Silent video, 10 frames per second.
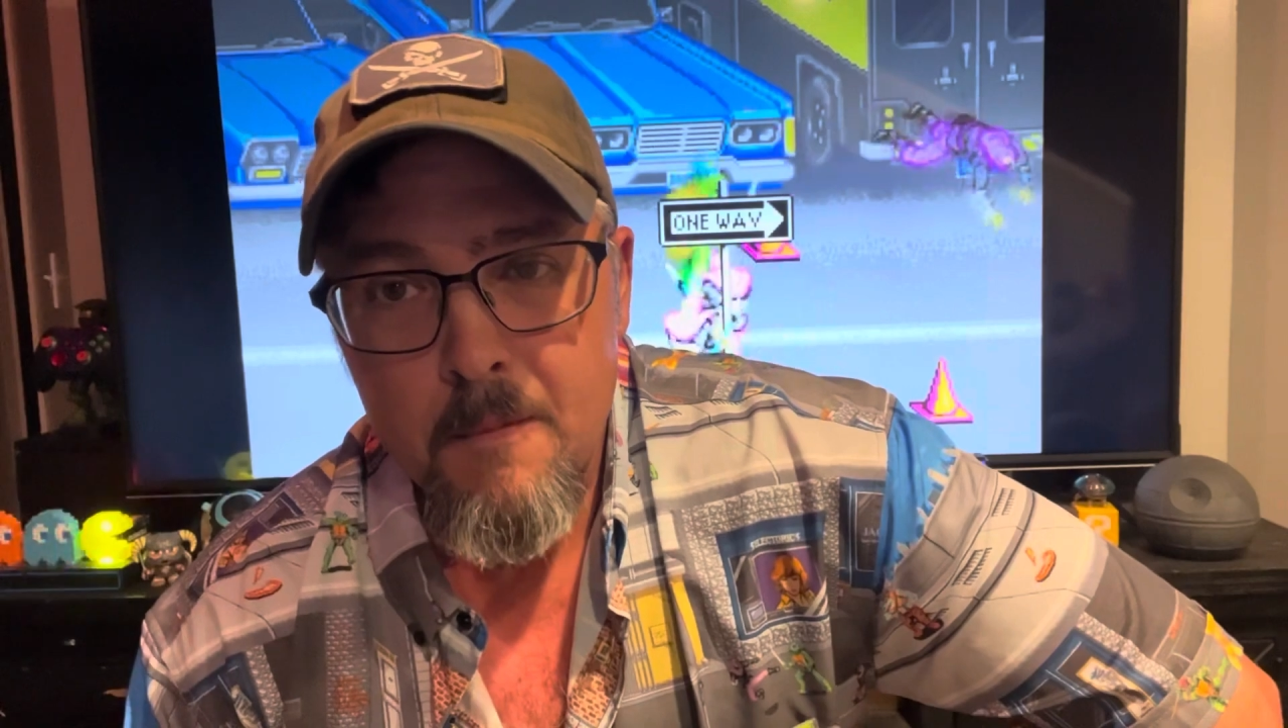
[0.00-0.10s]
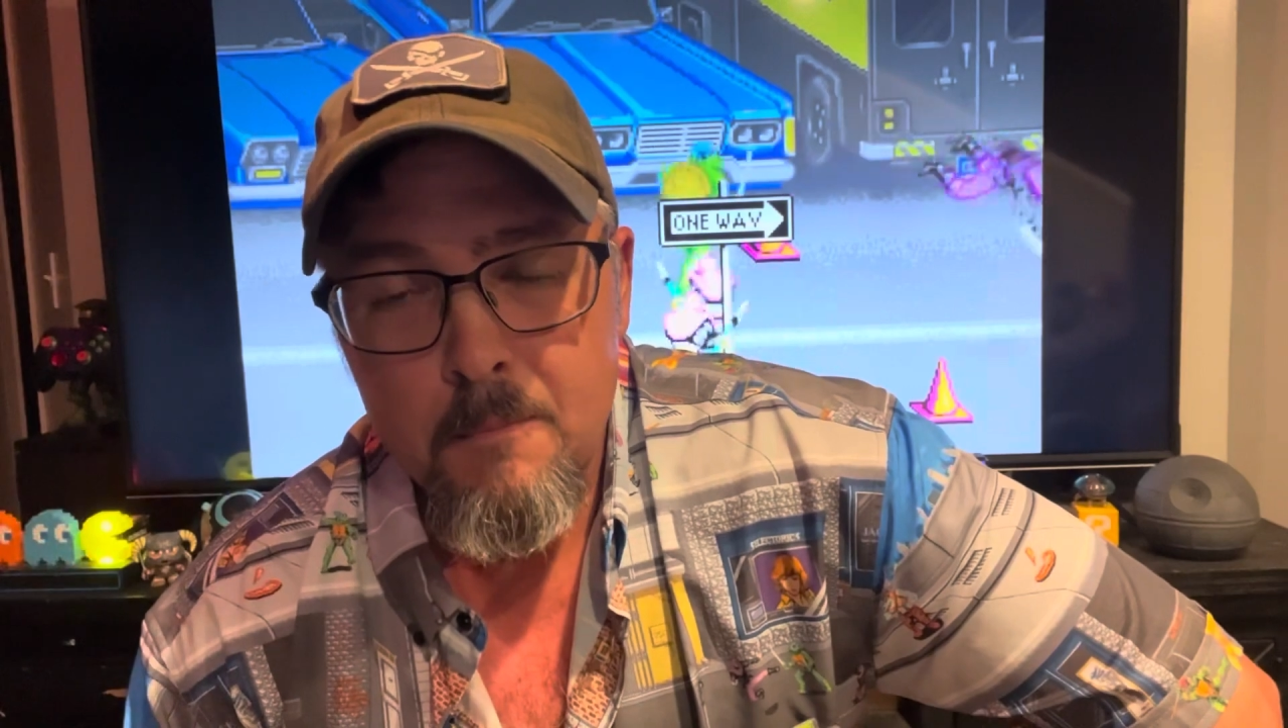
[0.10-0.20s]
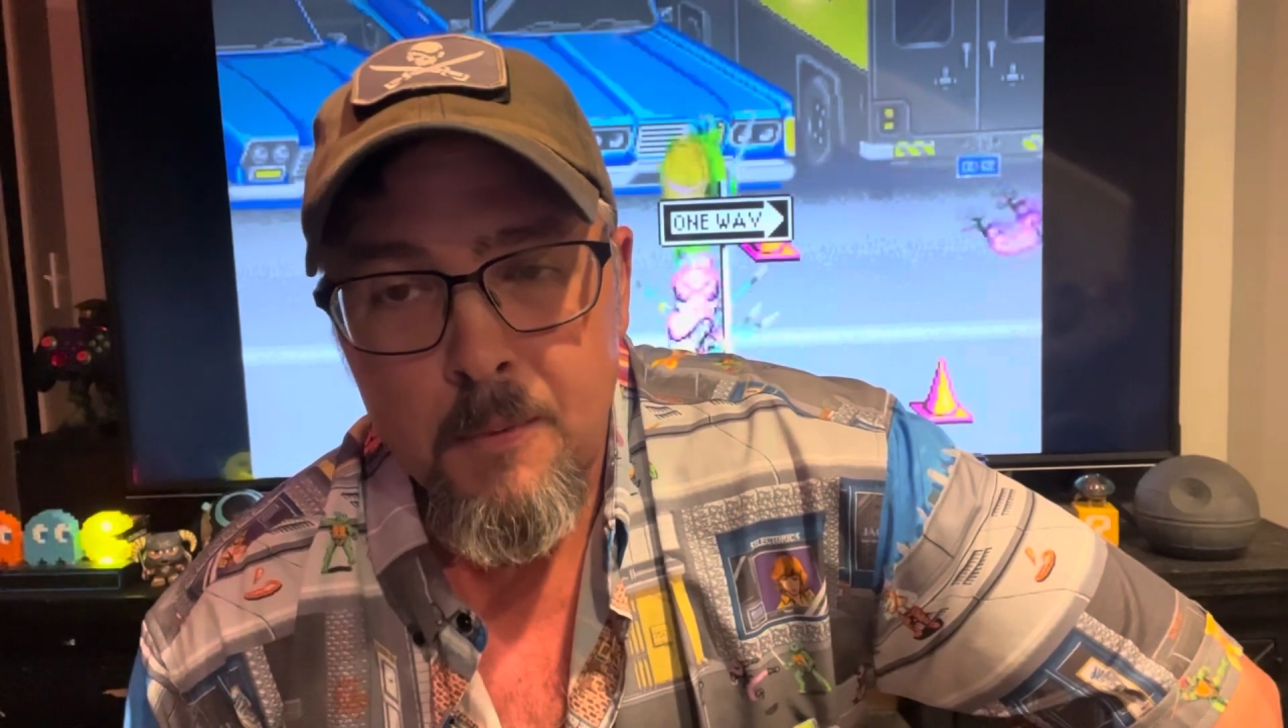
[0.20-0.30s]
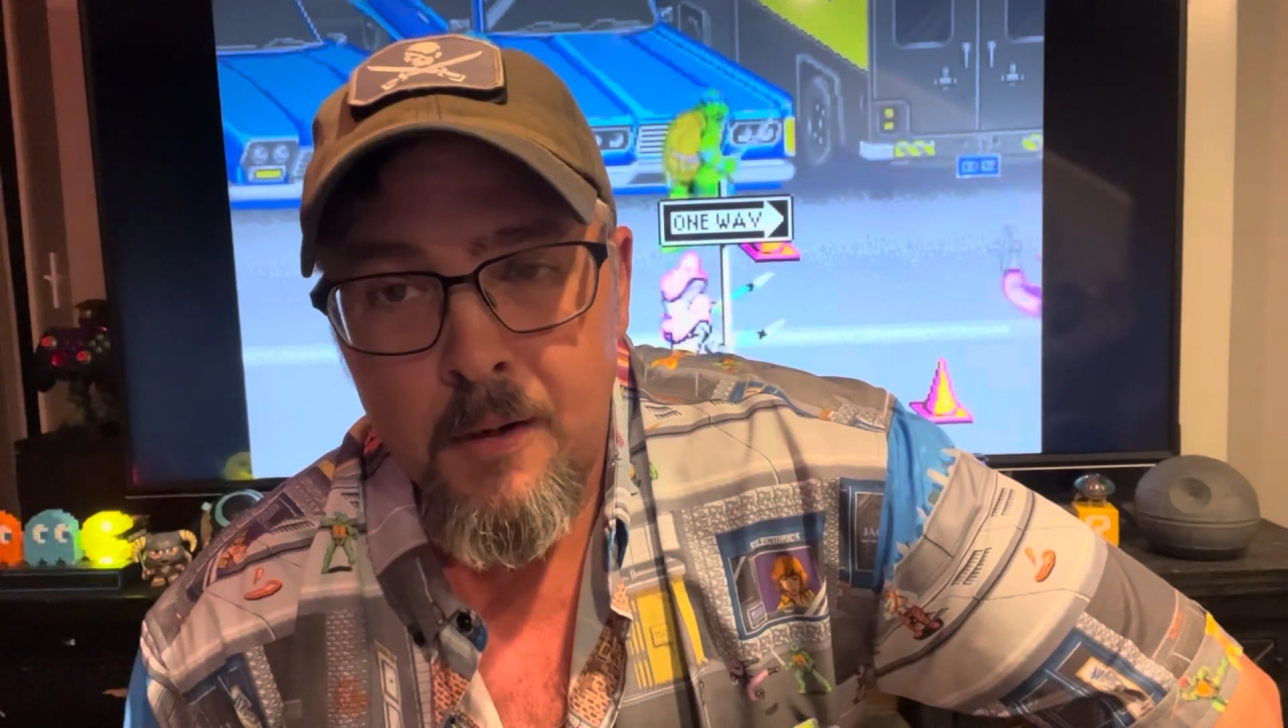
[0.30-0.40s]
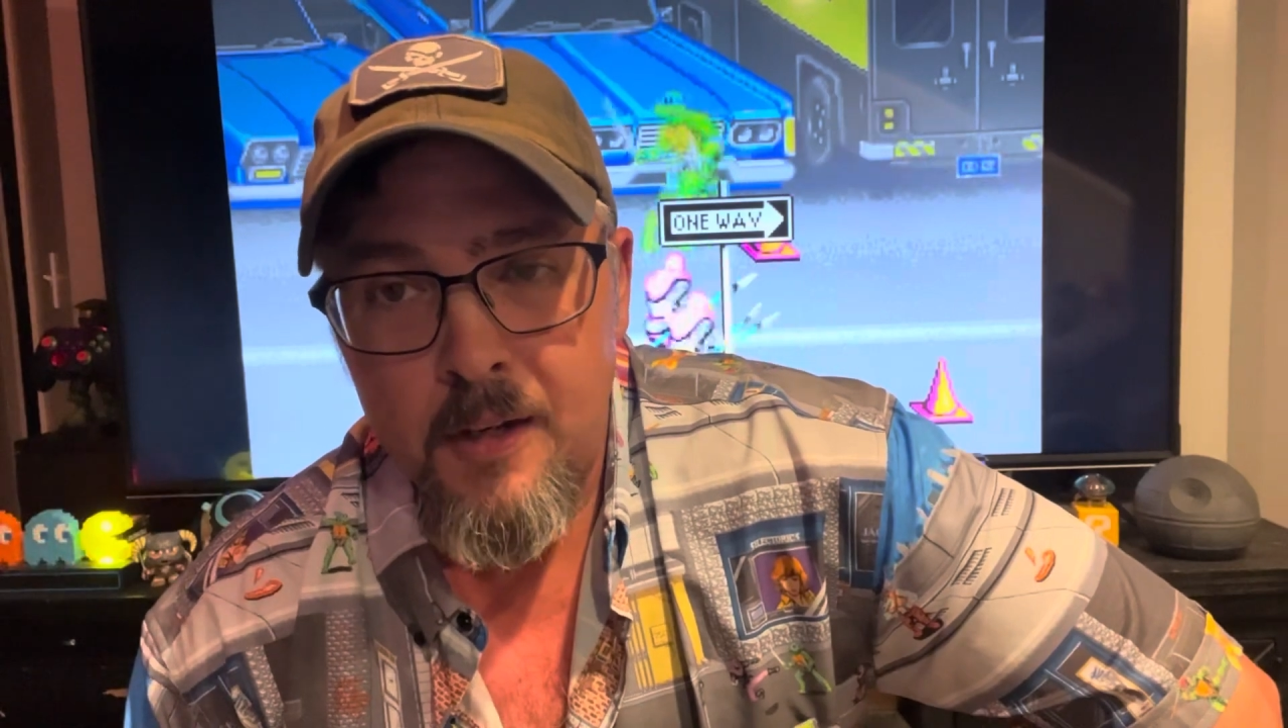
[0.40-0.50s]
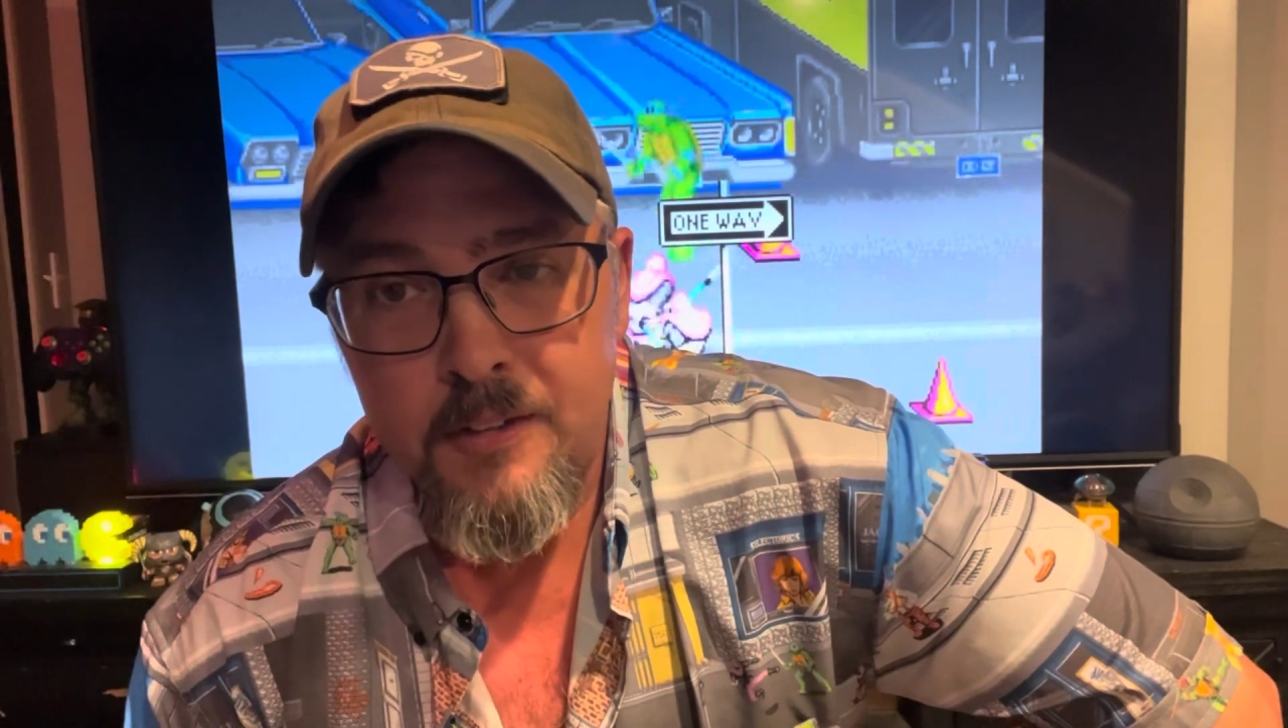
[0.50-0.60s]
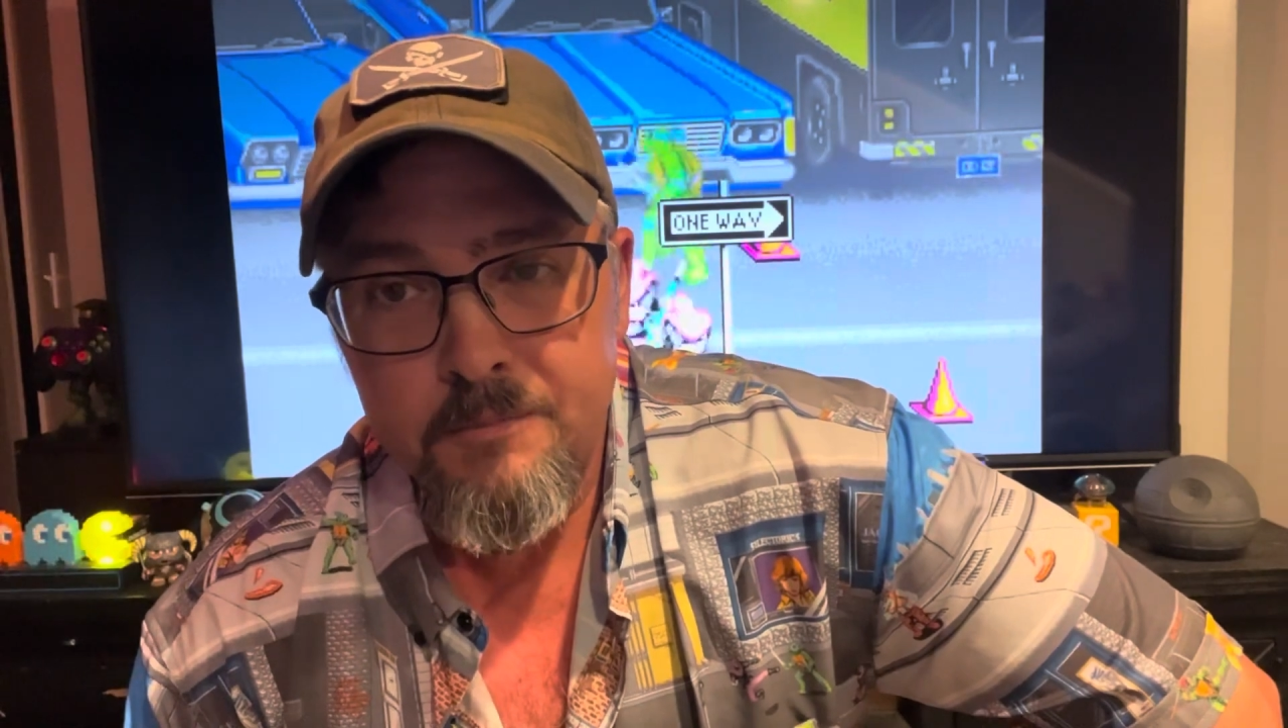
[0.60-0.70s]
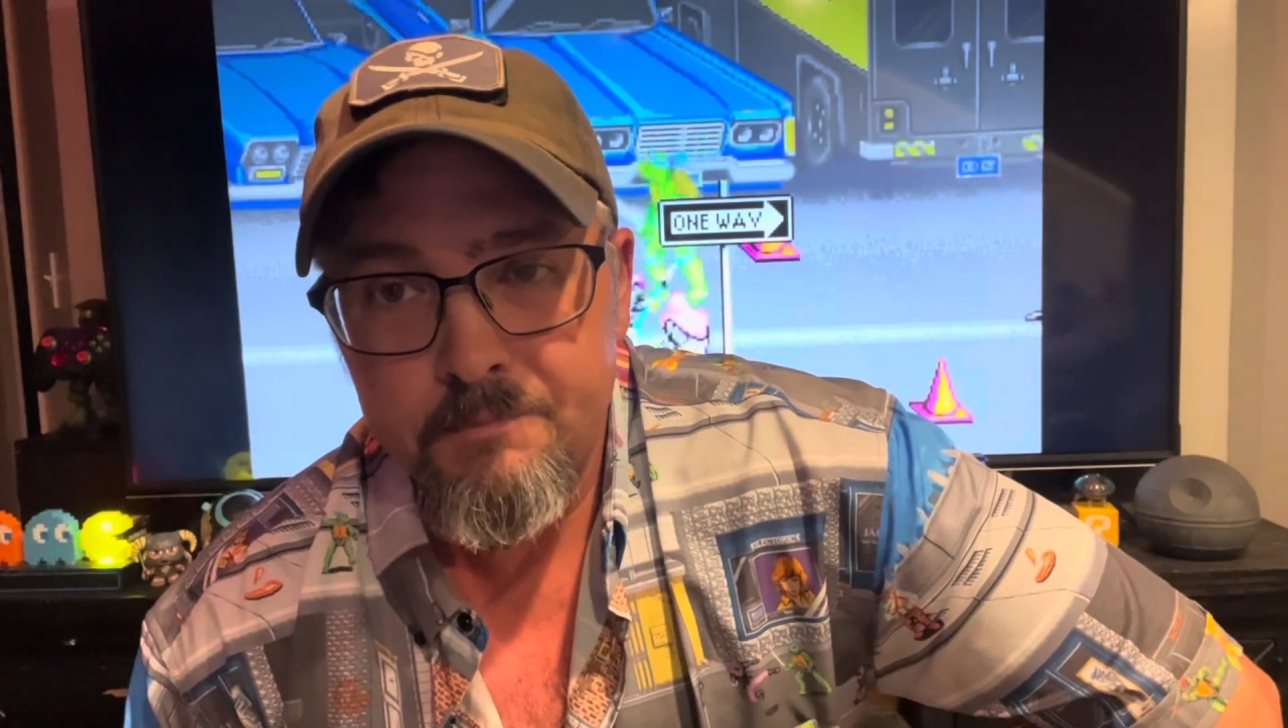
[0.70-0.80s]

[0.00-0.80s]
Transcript: But